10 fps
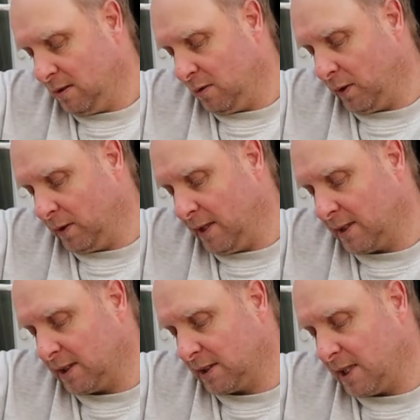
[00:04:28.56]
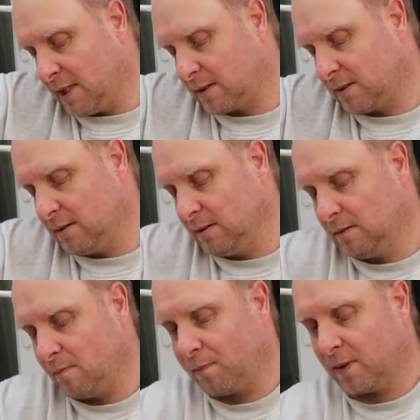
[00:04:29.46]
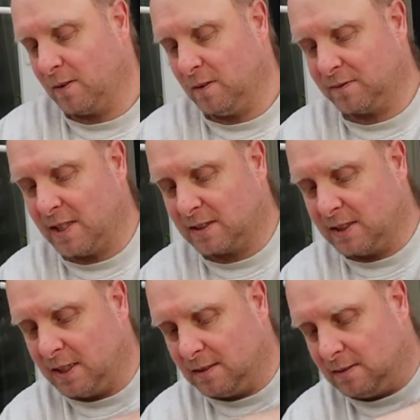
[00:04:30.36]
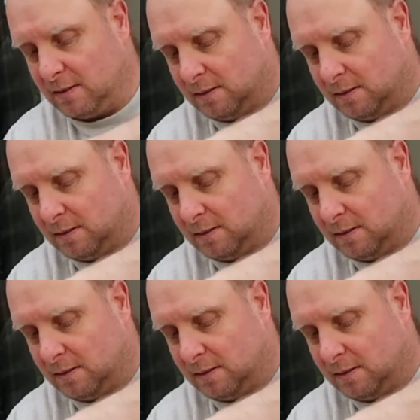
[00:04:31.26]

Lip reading: of when I actually testing it,